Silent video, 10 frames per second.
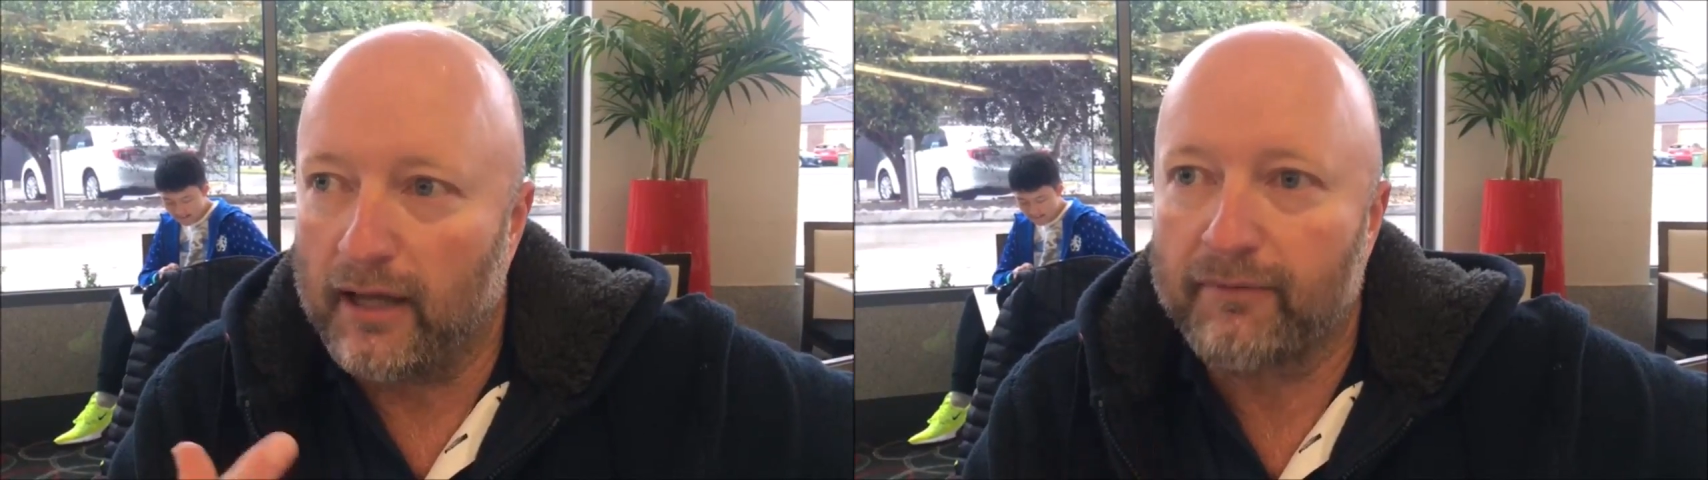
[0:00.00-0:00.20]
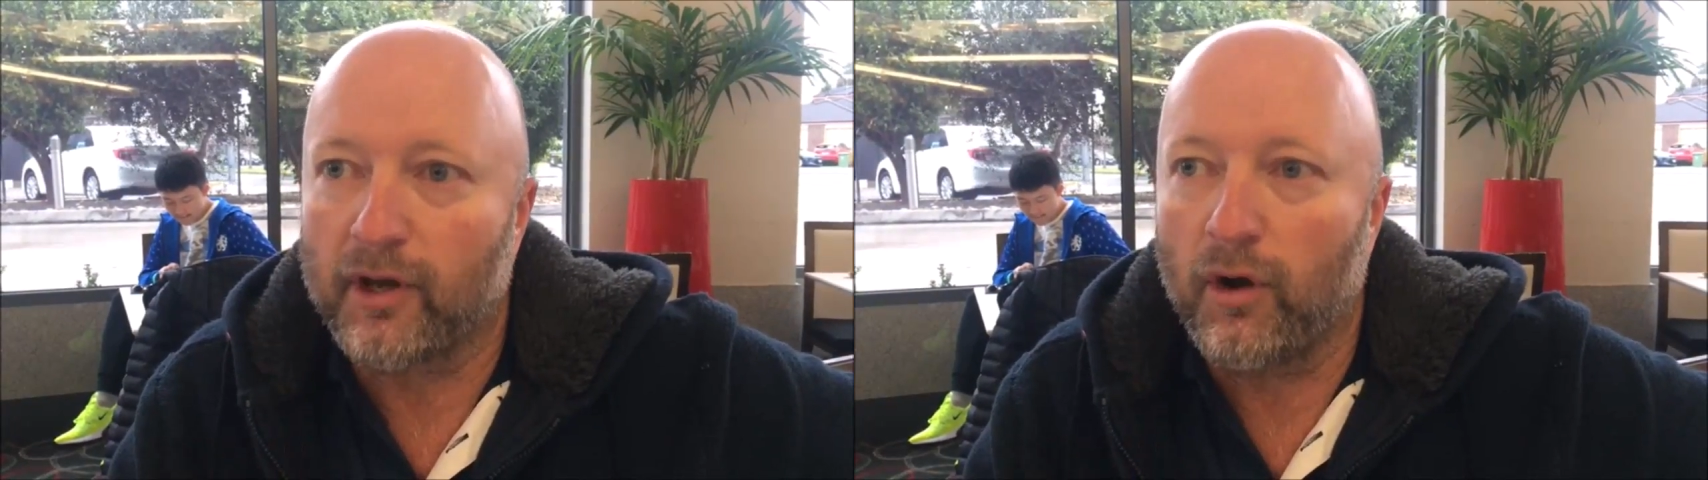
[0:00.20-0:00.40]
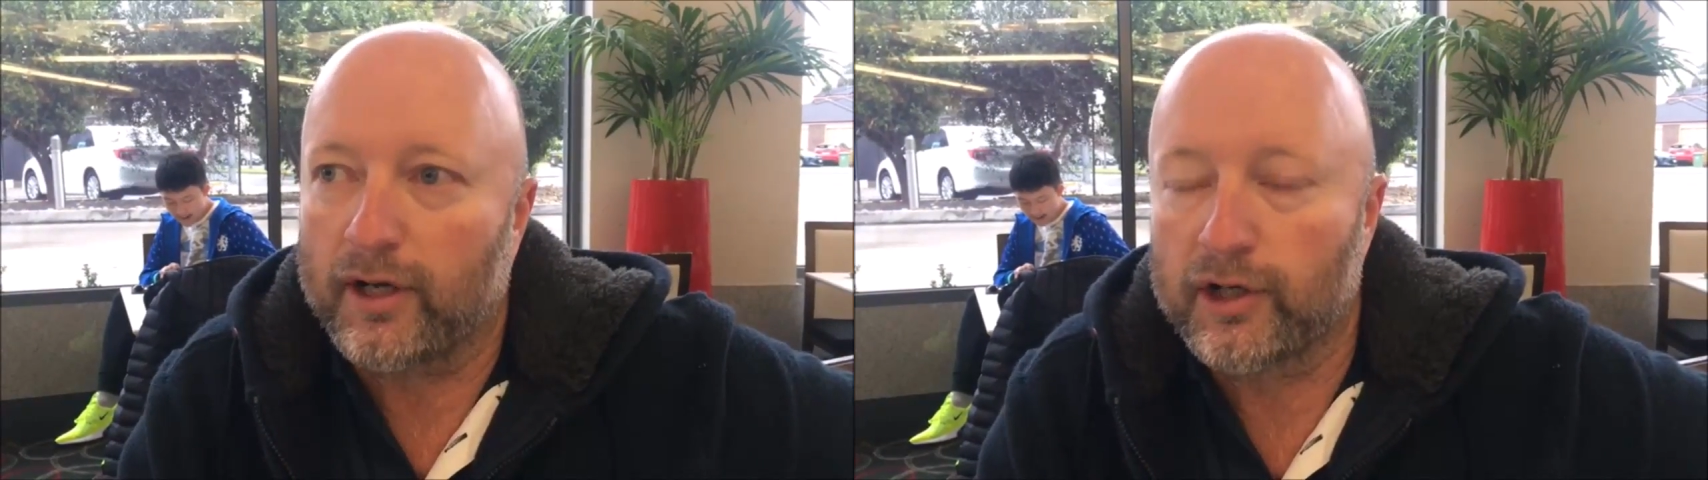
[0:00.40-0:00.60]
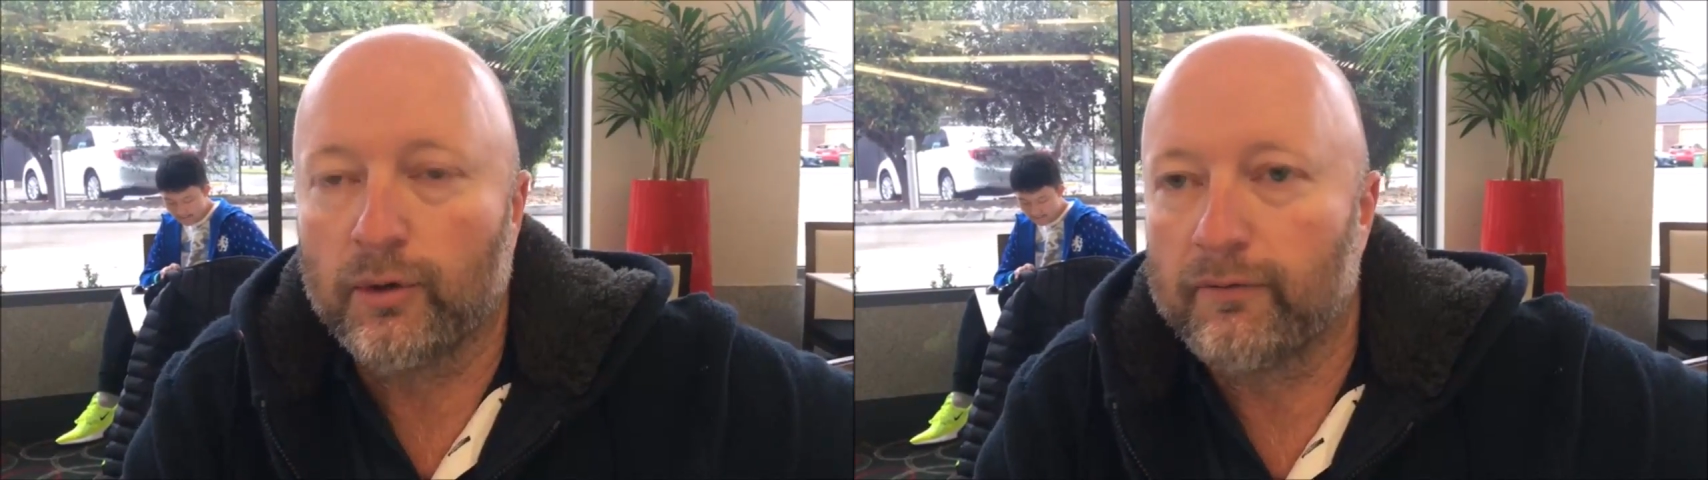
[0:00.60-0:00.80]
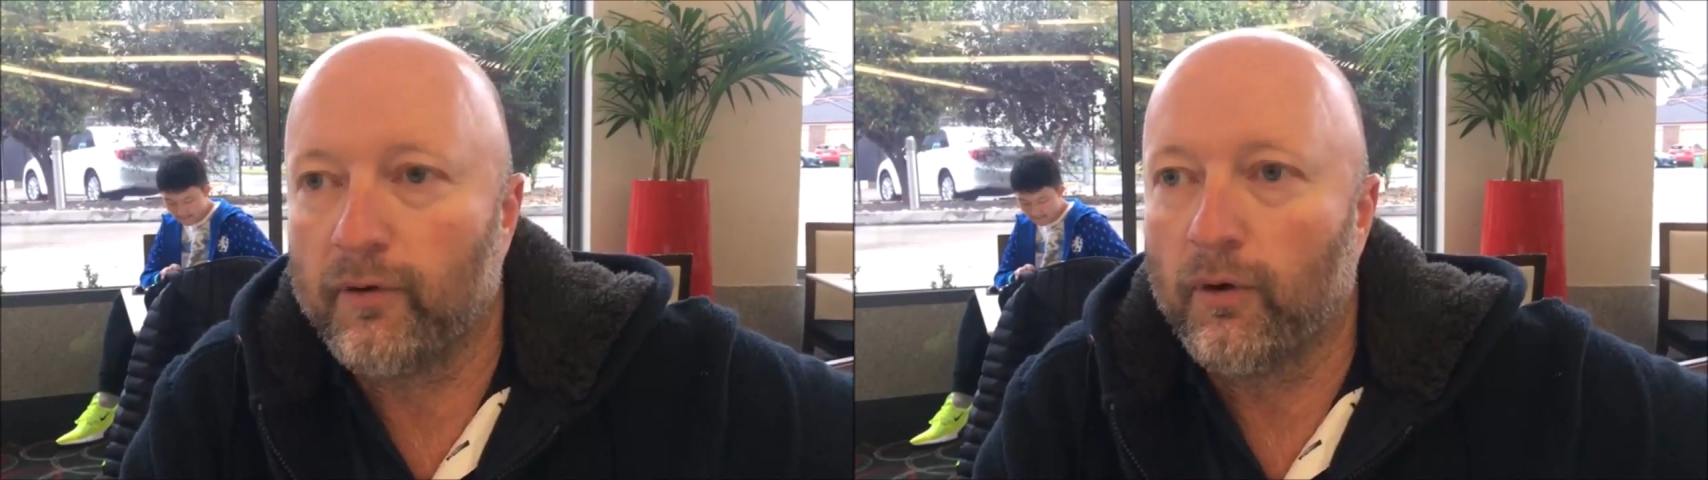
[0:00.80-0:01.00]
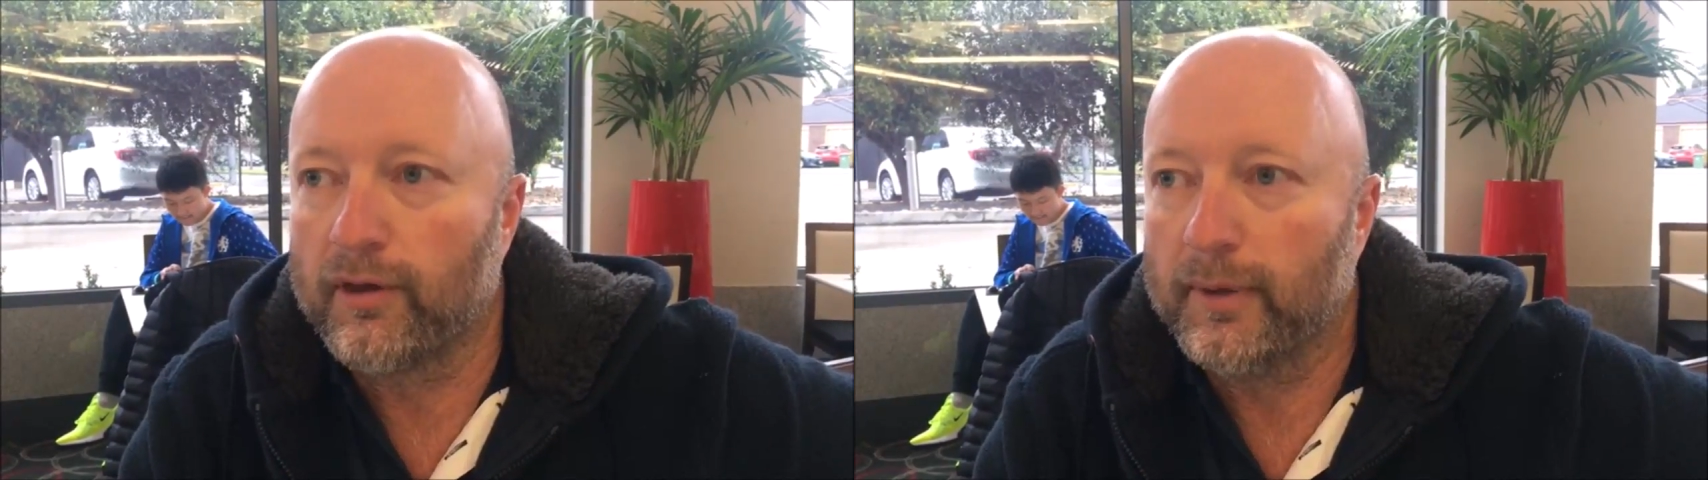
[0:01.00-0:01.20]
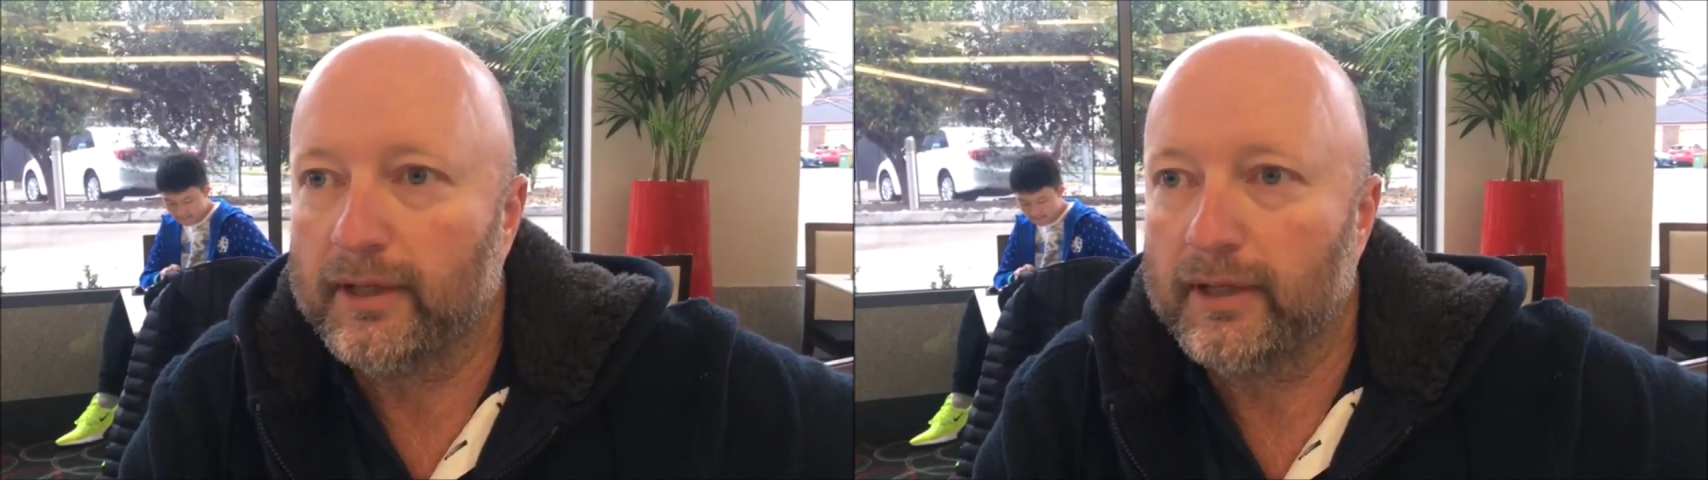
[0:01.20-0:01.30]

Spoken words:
love that I can do it for them,